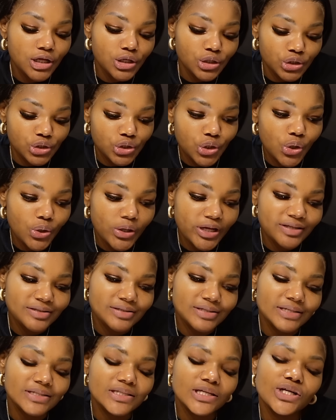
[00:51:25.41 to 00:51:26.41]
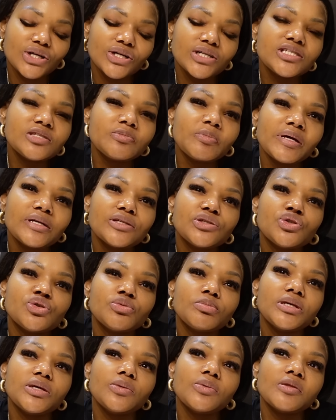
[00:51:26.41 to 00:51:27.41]
So it's a good space to
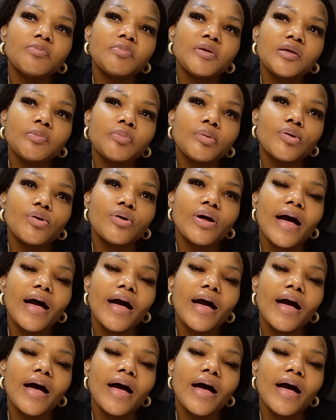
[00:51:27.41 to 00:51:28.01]
be with people,